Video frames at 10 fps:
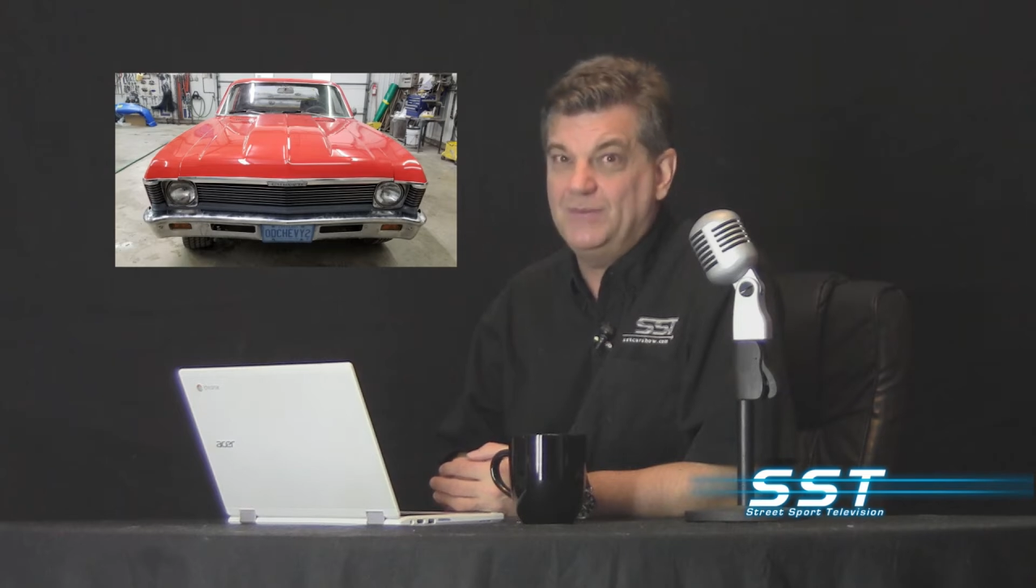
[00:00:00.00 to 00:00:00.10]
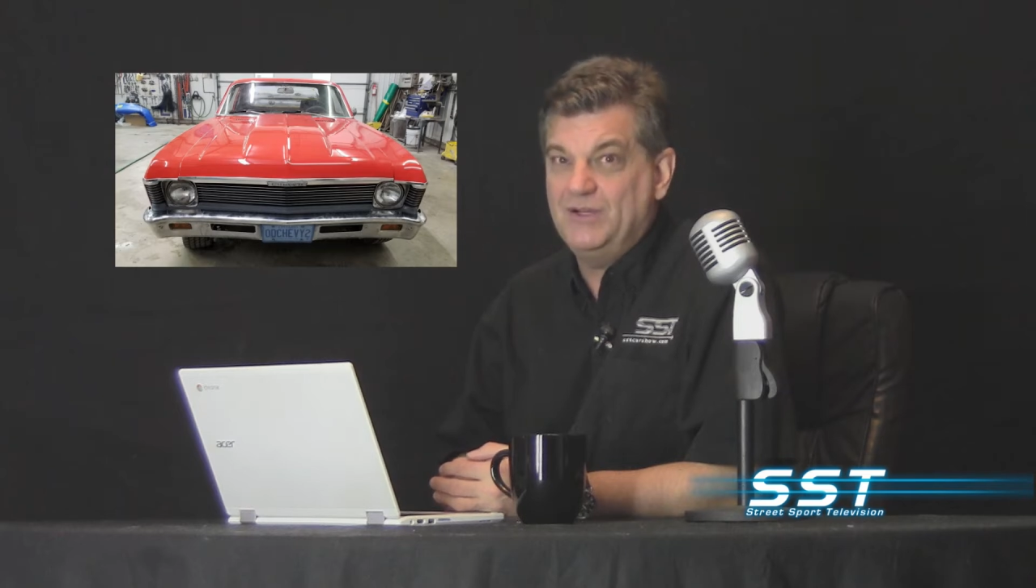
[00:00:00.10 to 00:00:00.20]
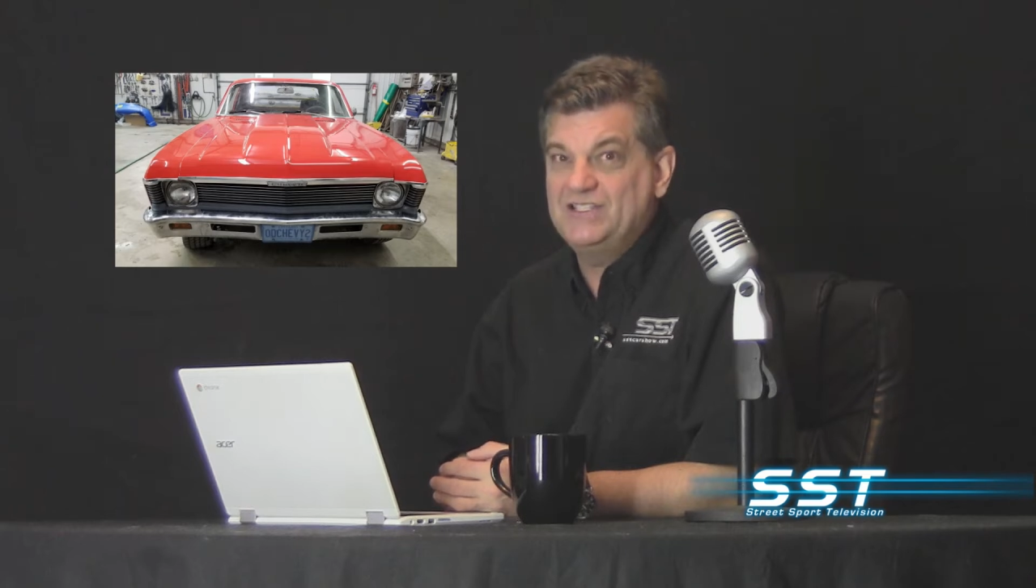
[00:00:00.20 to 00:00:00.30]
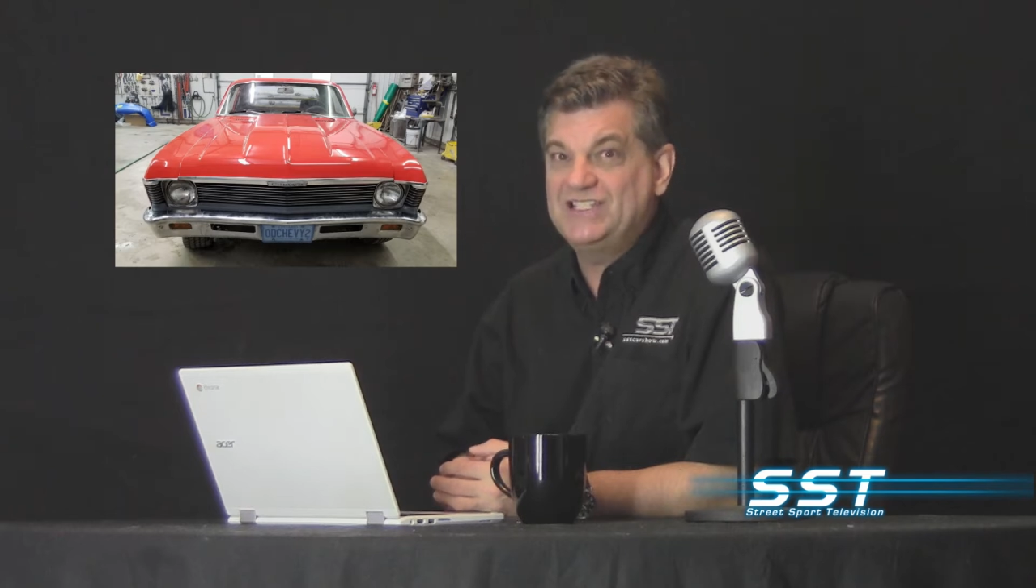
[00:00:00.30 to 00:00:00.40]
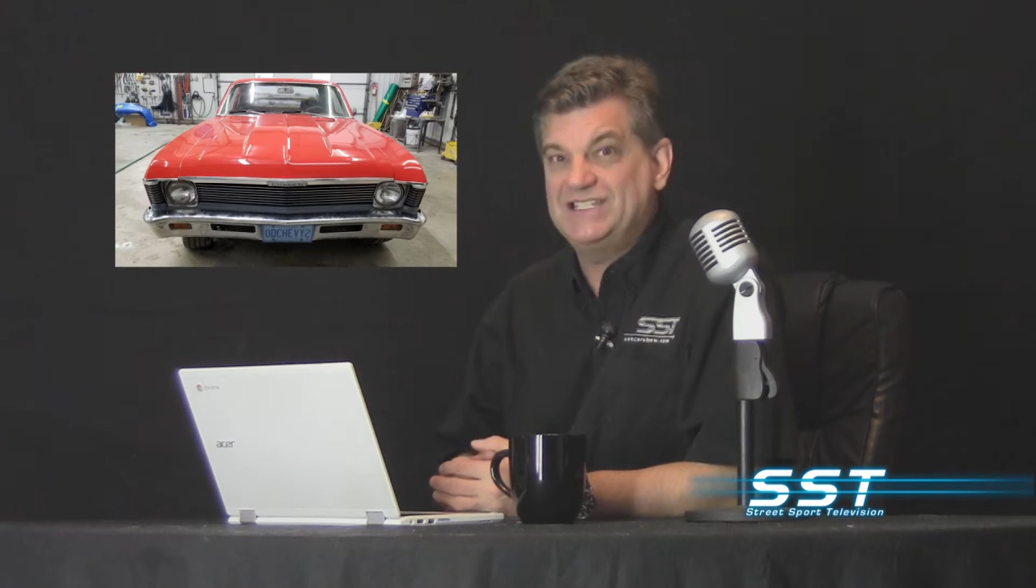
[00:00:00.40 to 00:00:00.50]

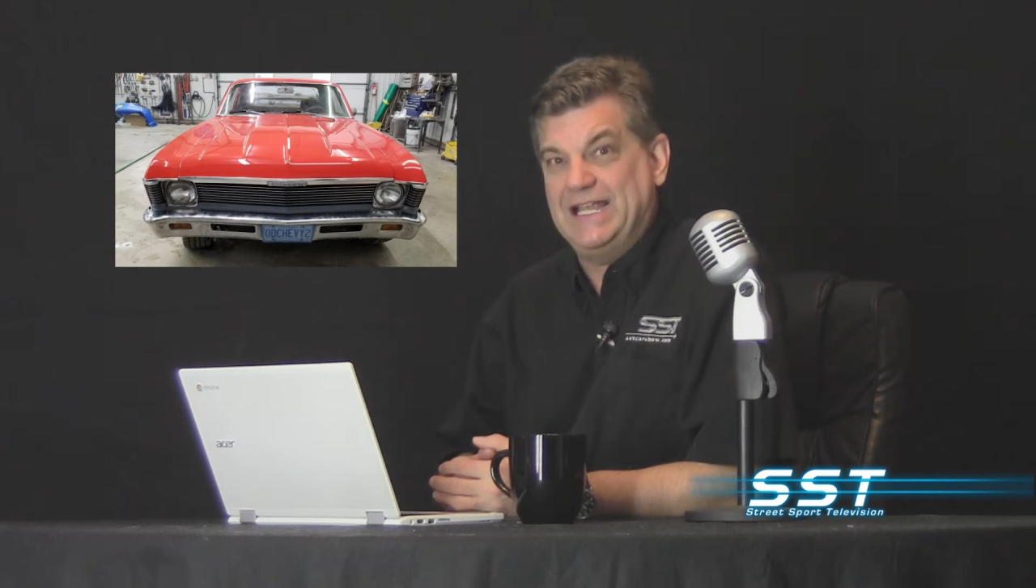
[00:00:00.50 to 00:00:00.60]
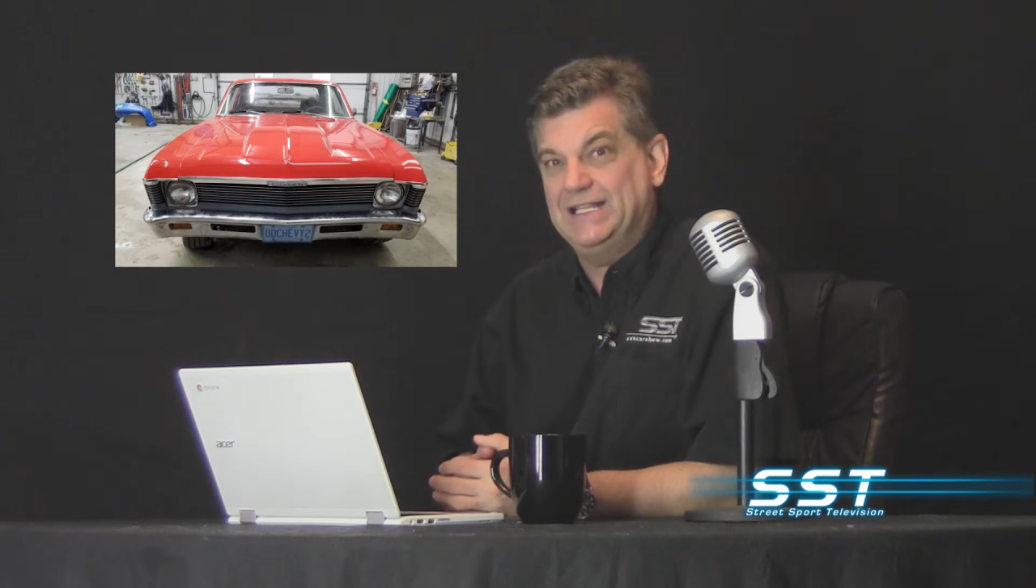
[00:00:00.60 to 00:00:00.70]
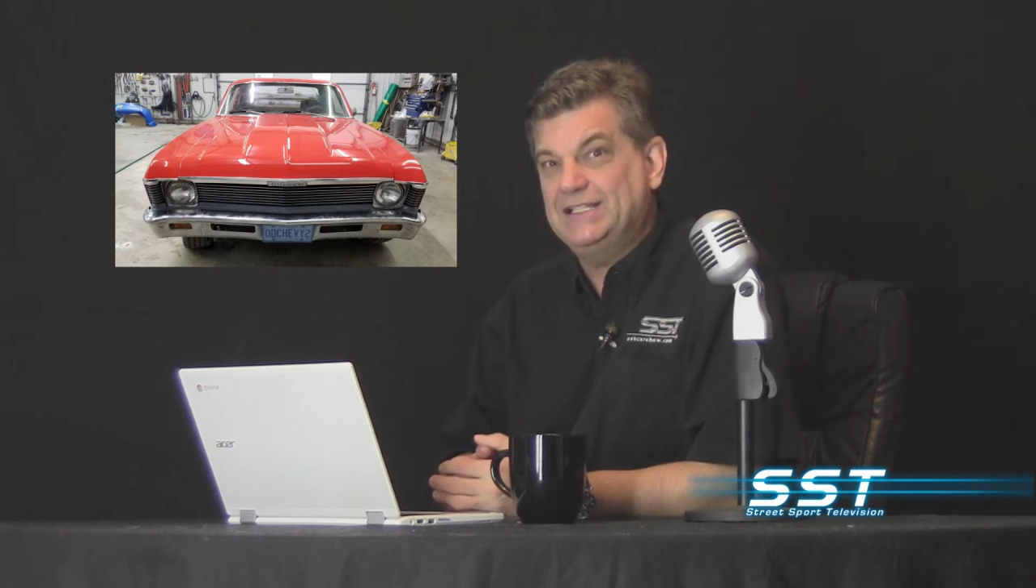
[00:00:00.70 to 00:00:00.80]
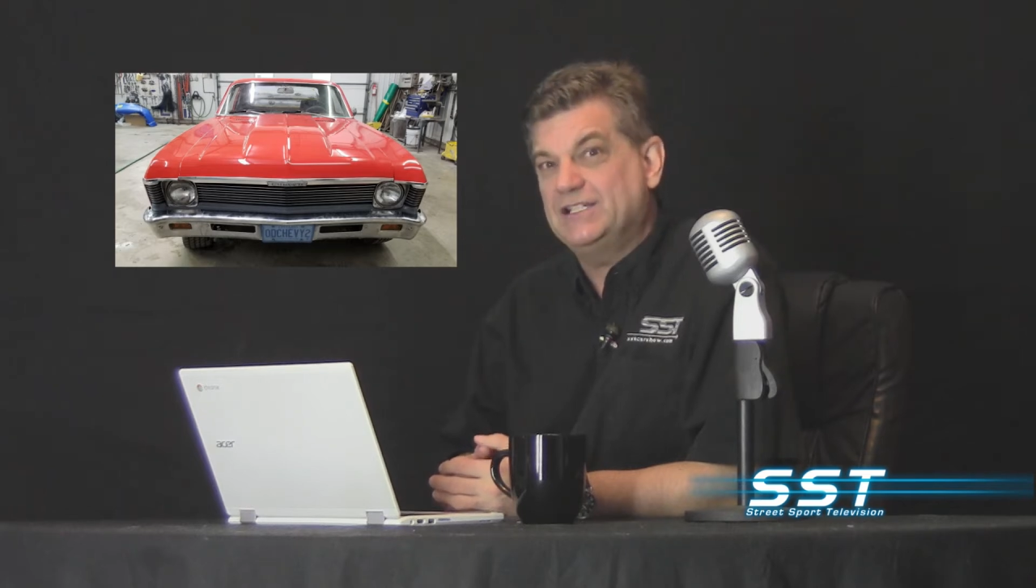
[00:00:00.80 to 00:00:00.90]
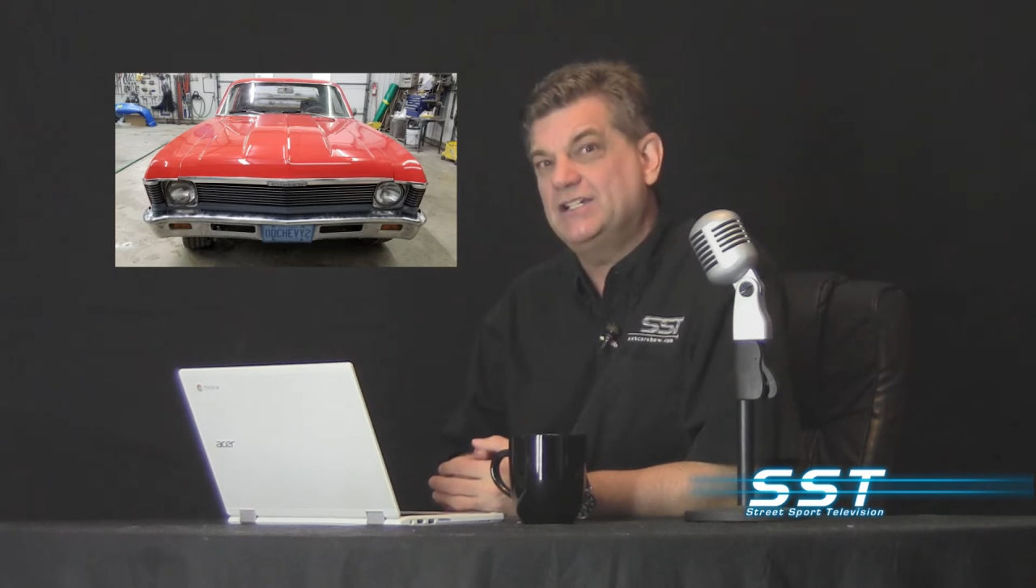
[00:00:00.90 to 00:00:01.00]
about
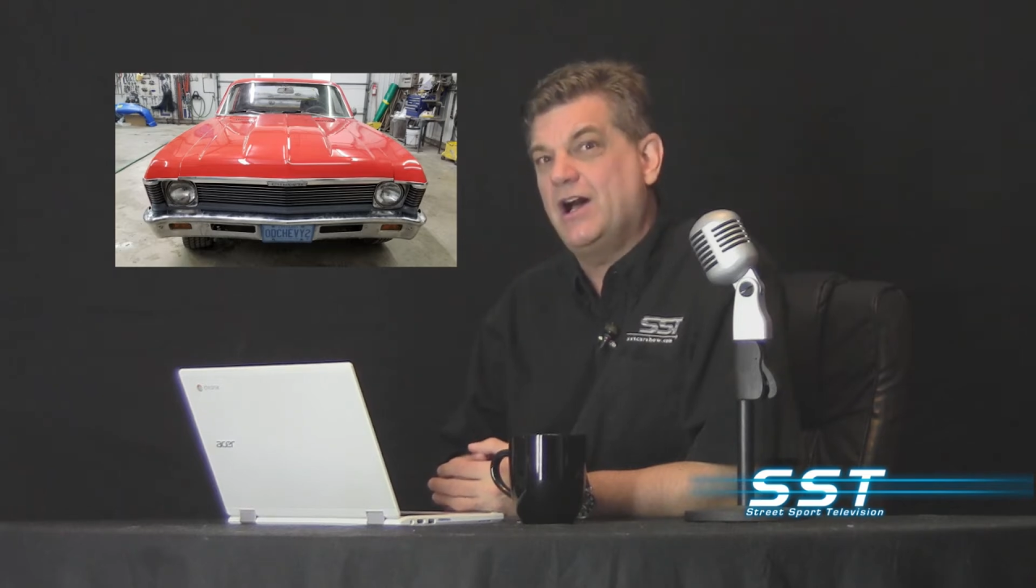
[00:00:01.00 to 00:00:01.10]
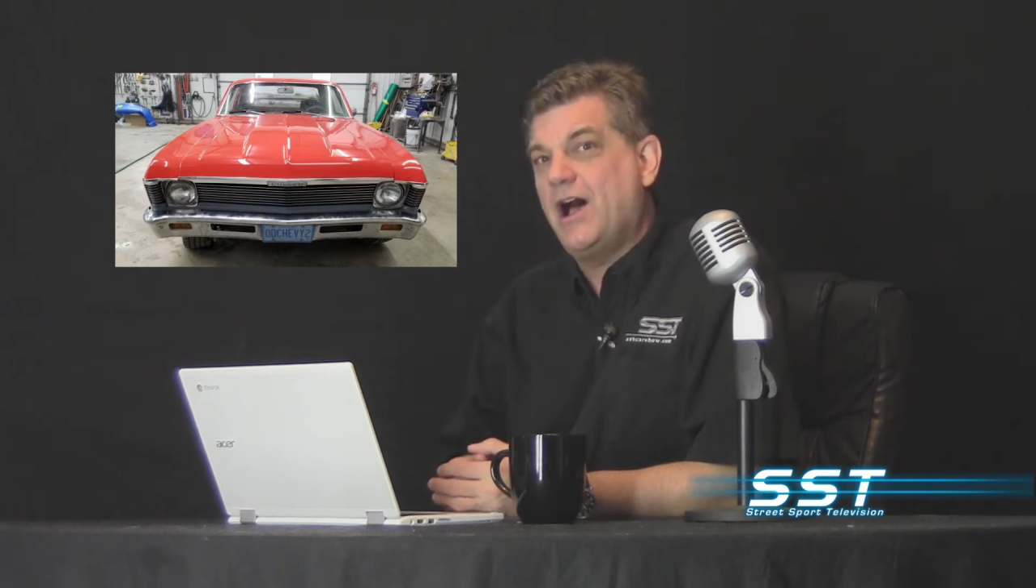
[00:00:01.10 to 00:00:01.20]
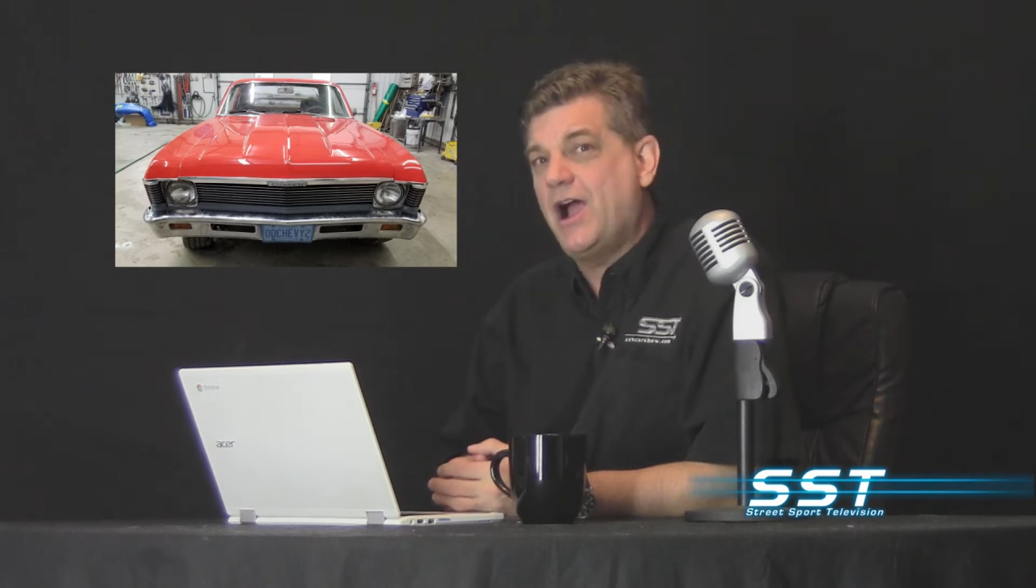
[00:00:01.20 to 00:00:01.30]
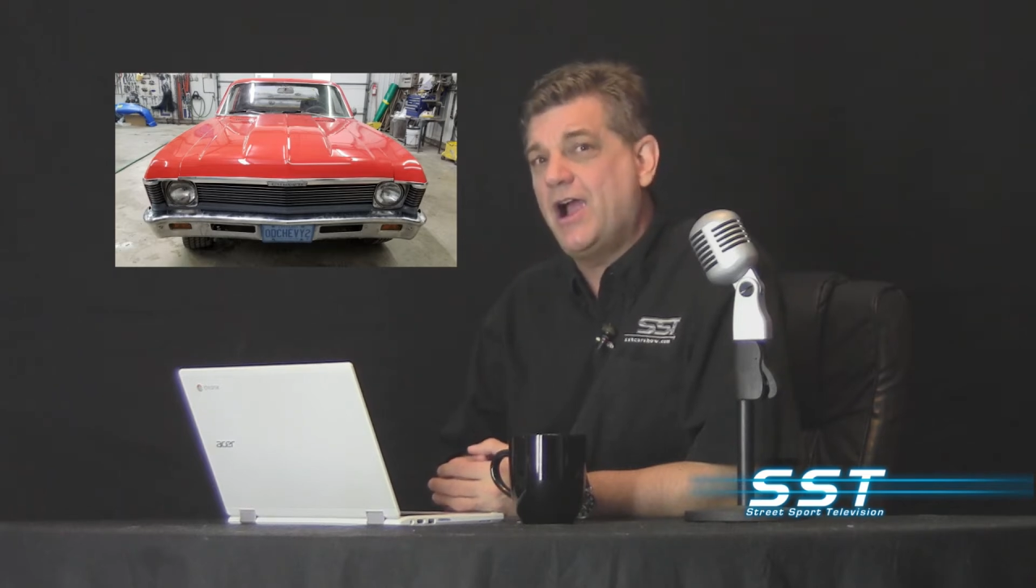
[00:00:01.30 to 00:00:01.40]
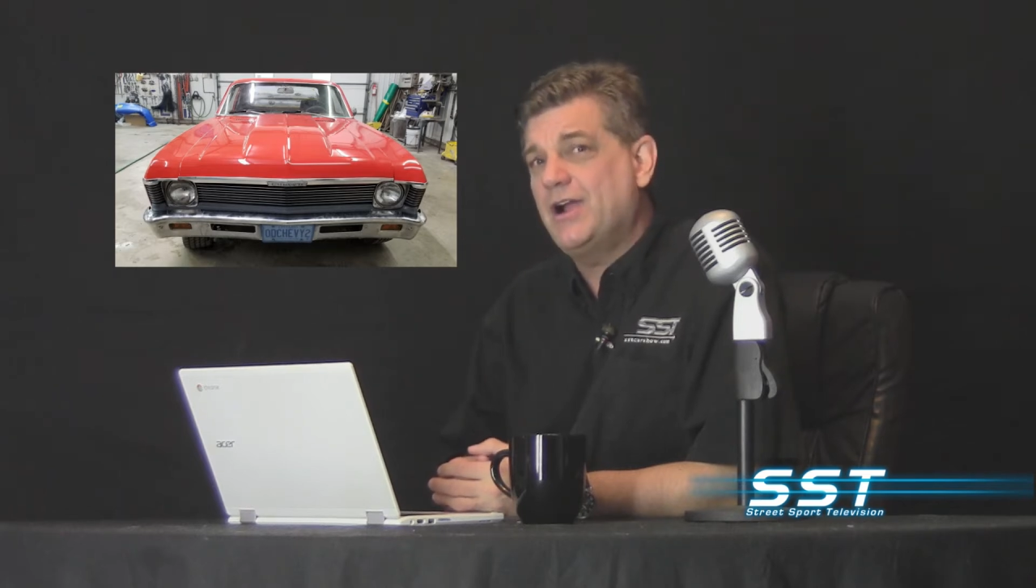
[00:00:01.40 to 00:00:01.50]
selling the
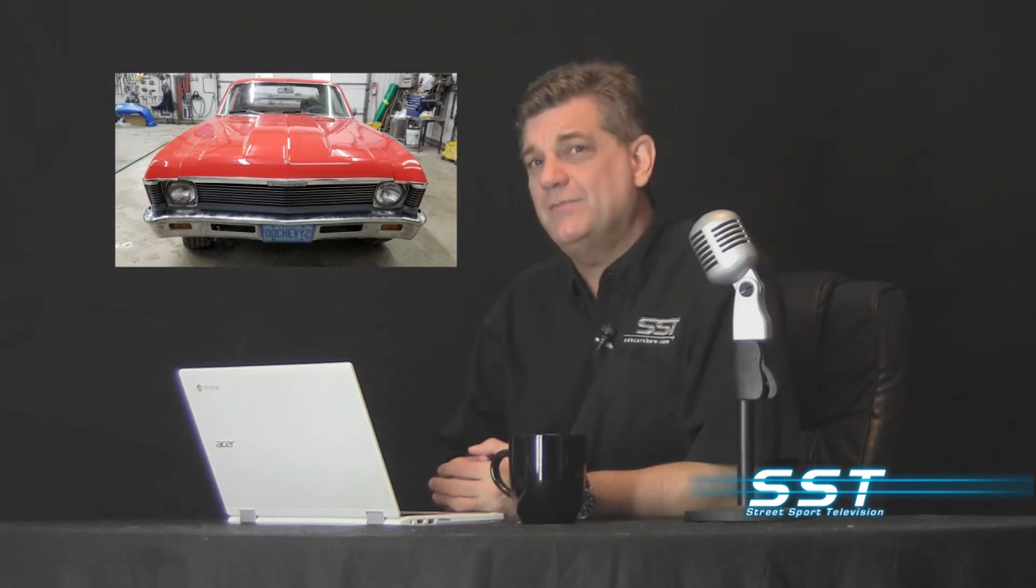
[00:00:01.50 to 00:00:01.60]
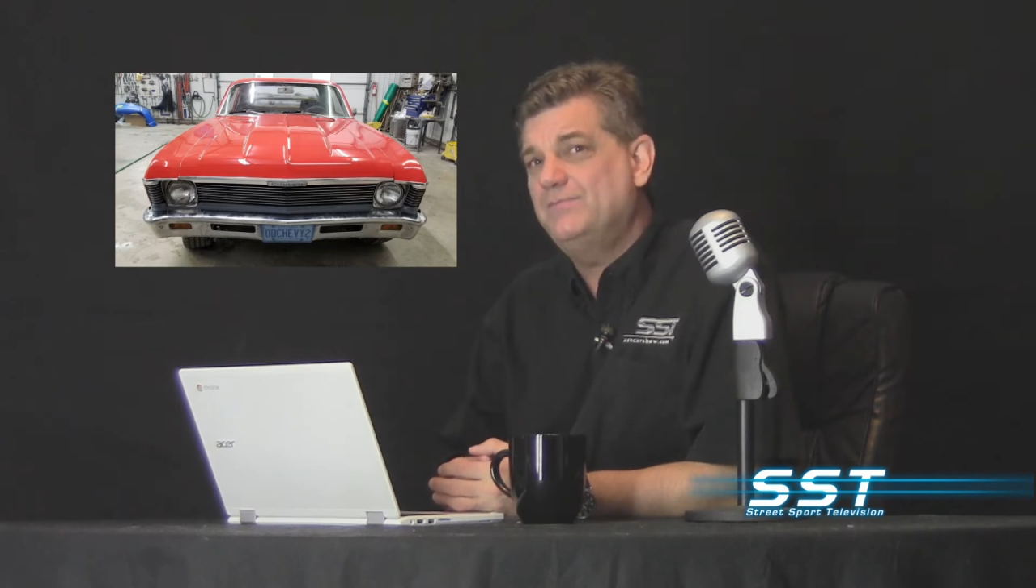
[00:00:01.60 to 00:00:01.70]
car,